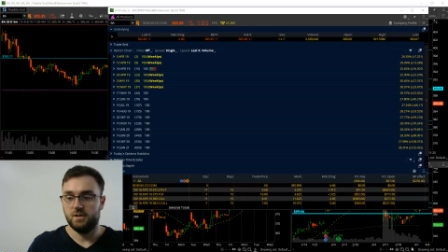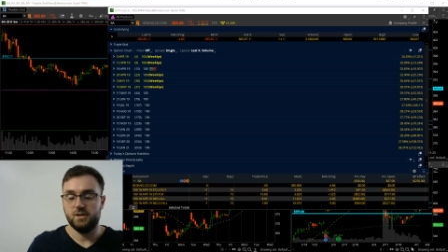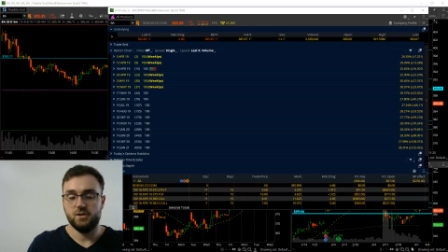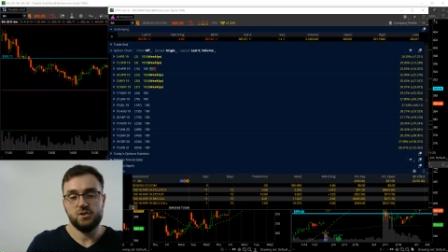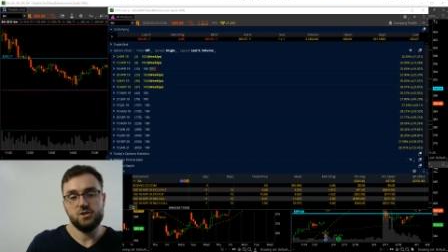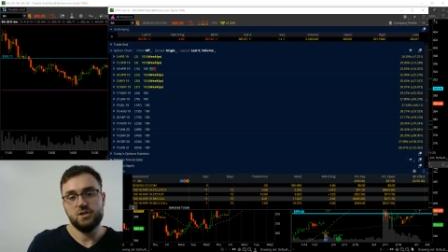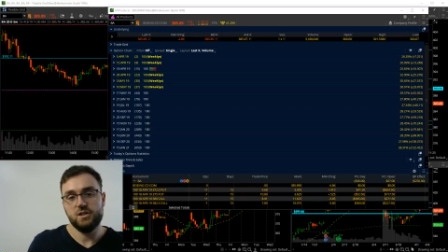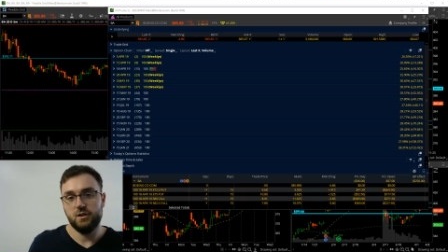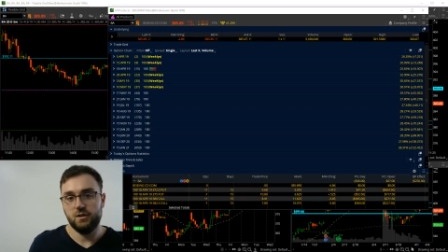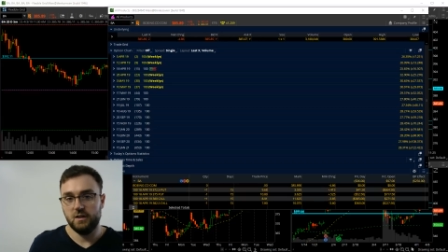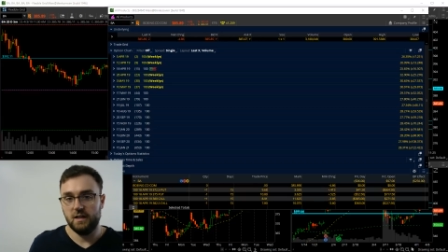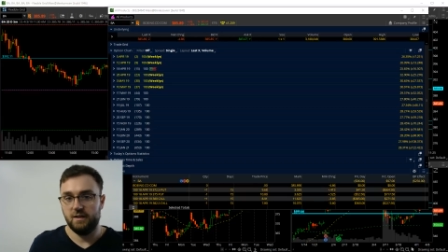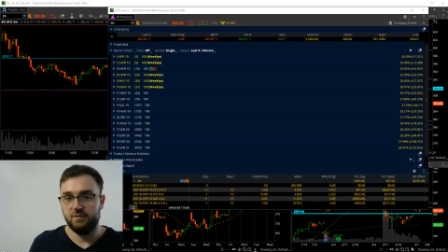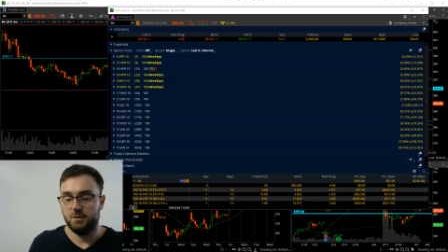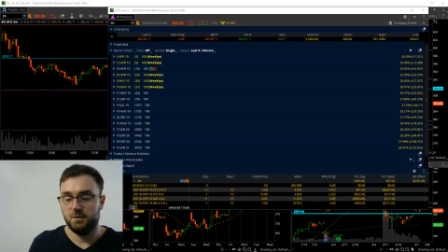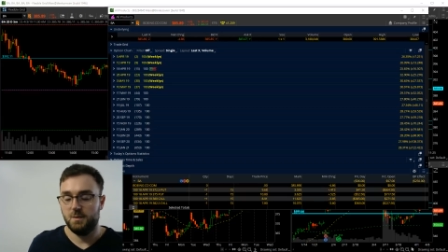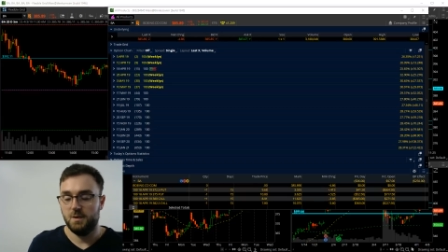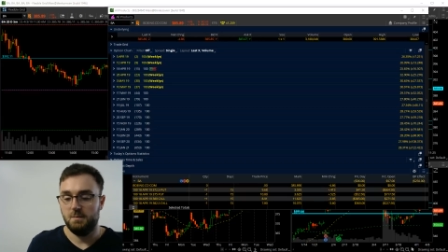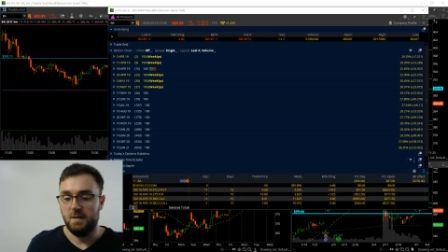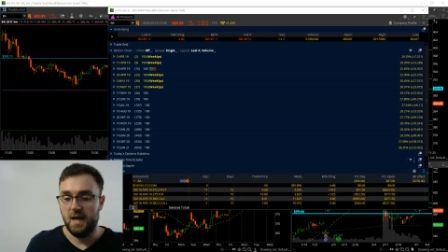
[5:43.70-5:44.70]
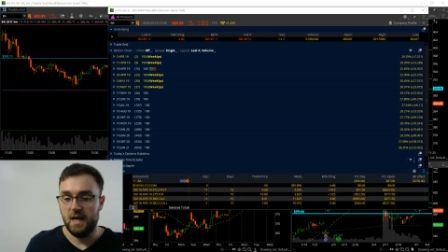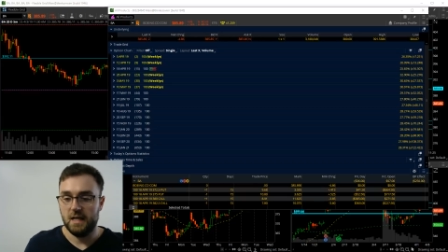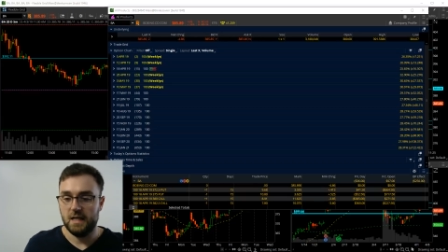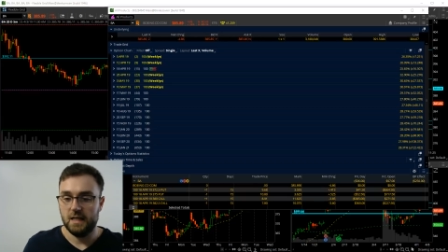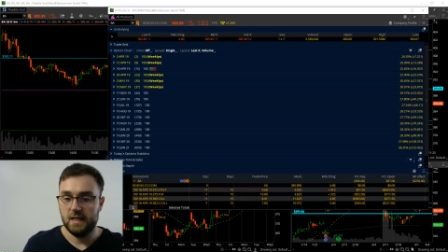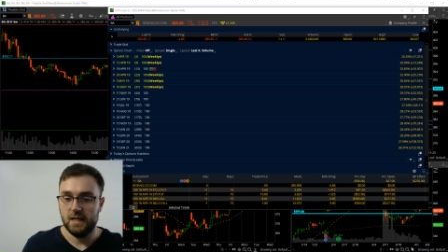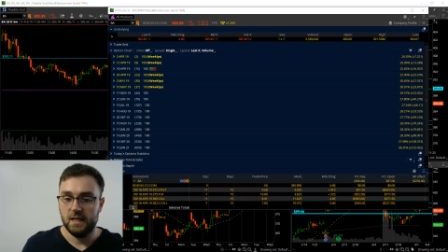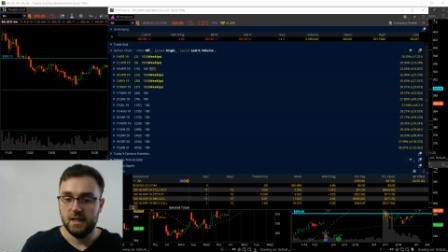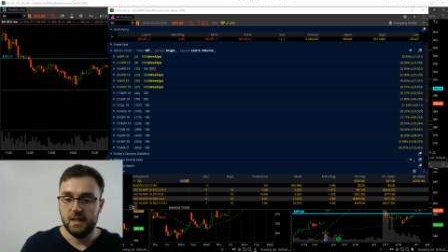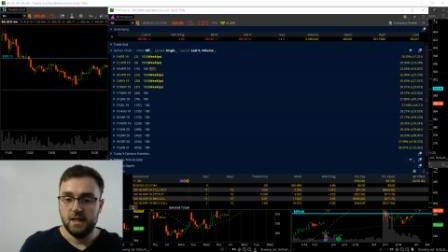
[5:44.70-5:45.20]
there's still left to be
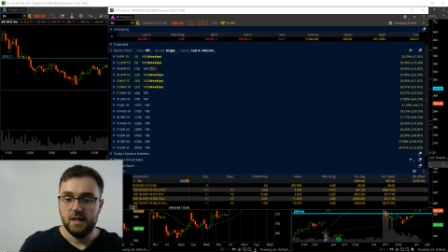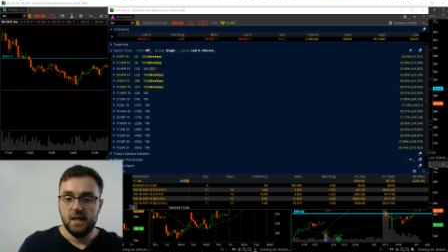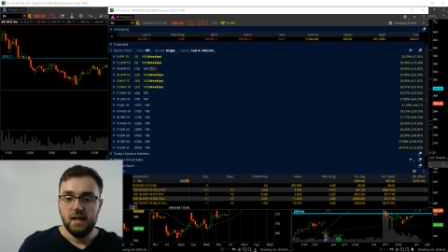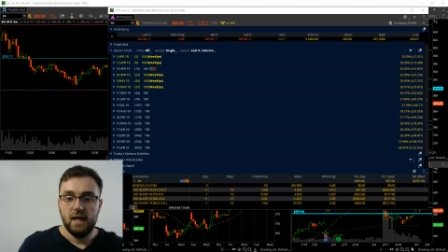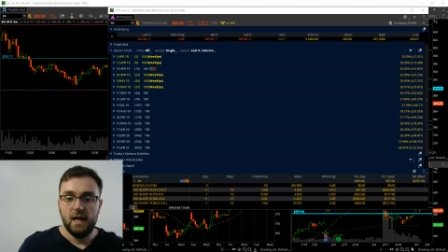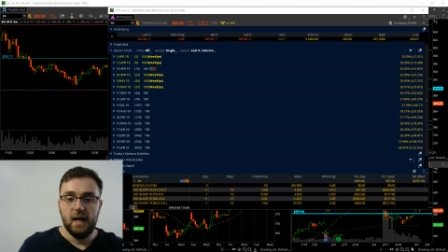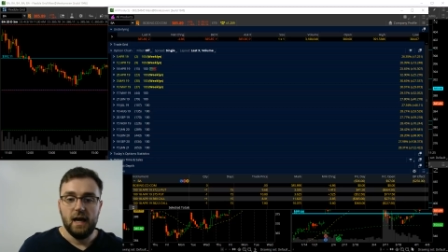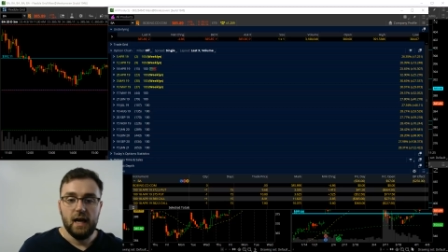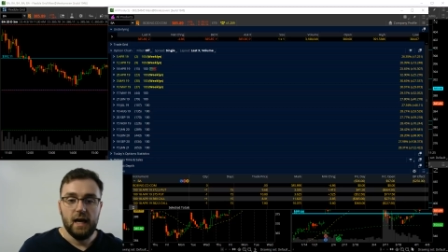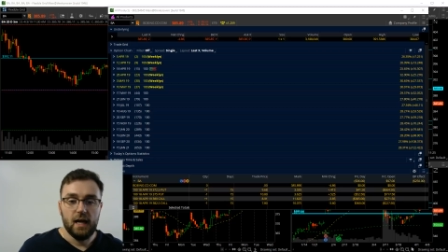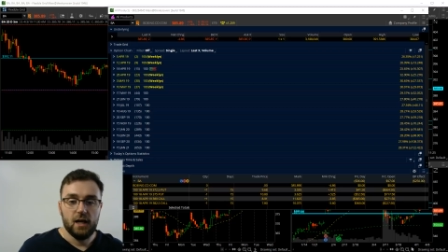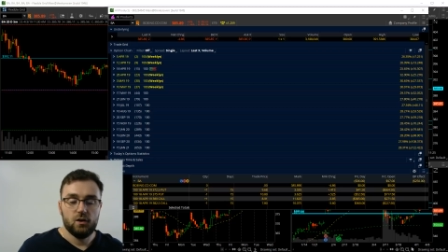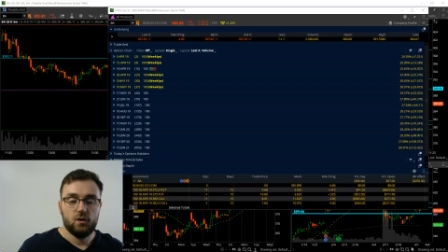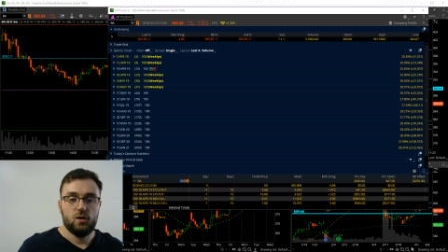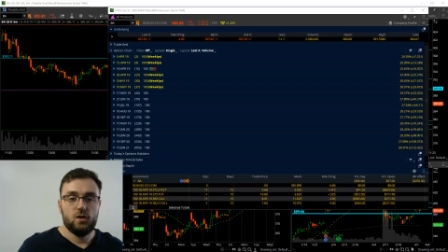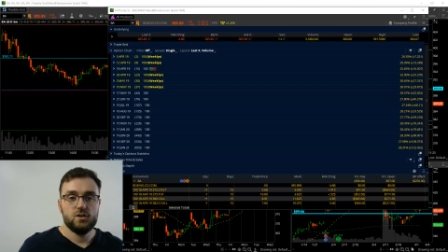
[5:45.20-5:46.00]
made in it, and